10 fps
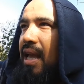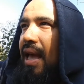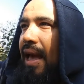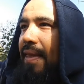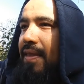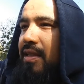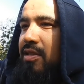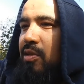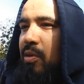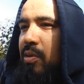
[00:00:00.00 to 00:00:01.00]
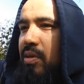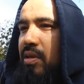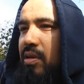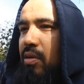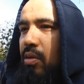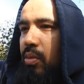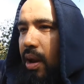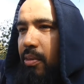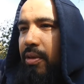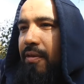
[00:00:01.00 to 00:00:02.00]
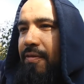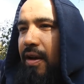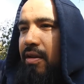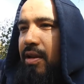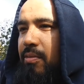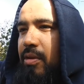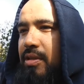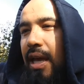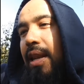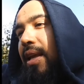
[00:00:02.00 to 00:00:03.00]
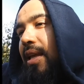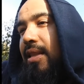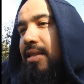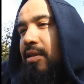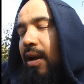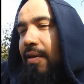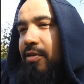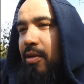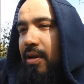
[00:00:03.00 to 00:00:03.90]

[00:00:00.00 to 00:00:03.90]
And then so, right where the falcon was, I didn't get this till after.